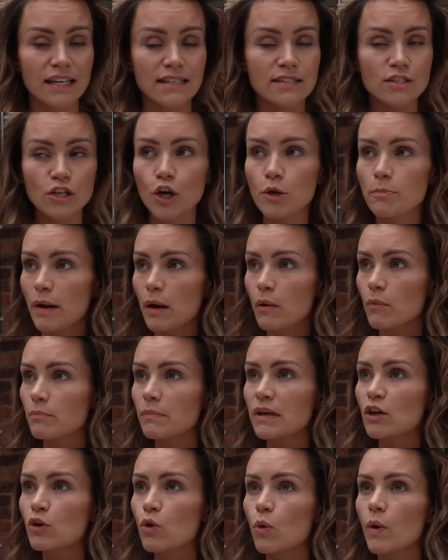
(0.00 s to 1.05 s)
It's not about
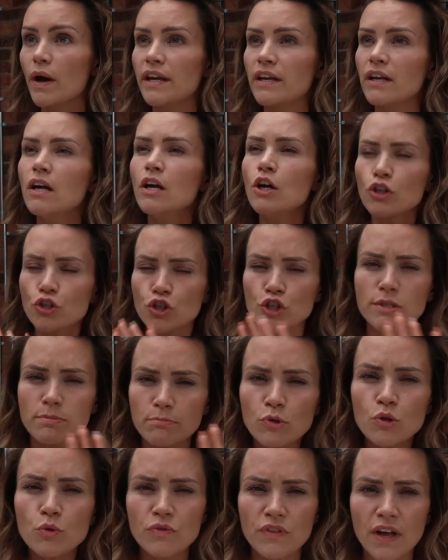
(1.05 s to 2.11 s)
me going, just
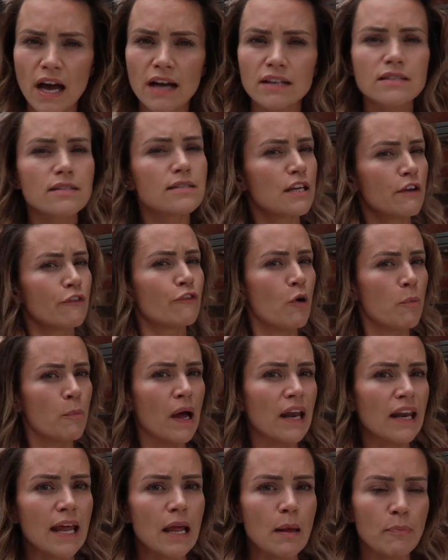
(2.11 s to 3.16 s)
mute that, stiff
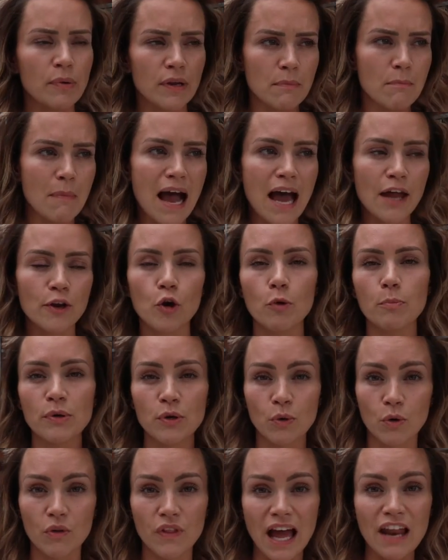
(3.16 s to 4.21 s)
upper lip and man up
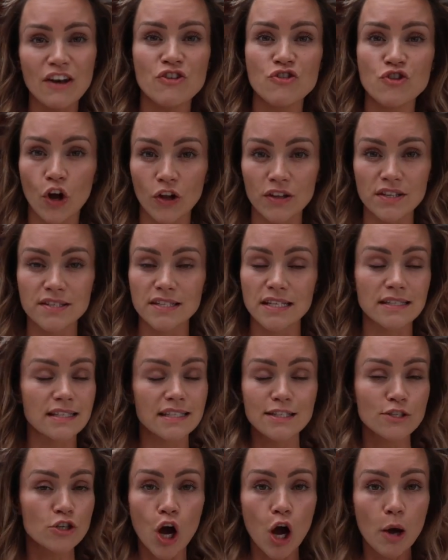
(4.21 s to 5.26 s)
and all that nonsense.
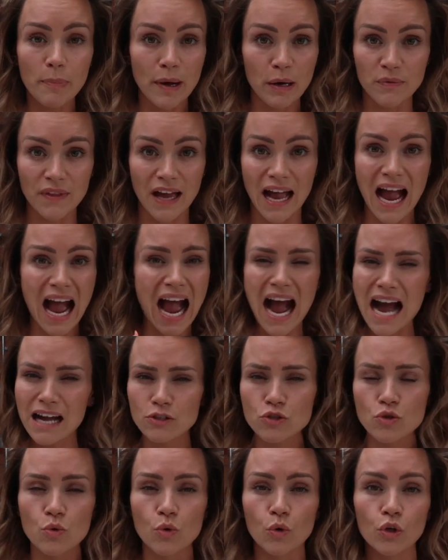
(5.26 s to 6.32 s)
It's not about that
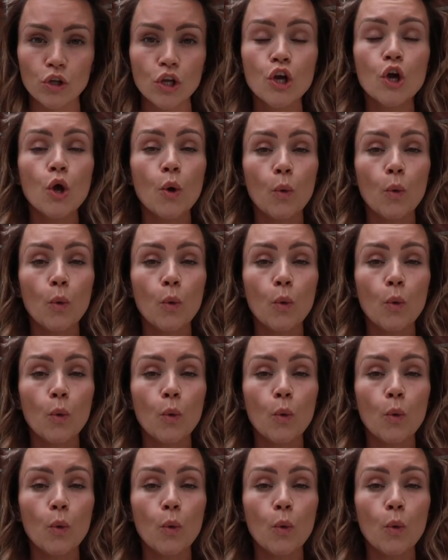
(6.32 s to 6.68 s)
at all.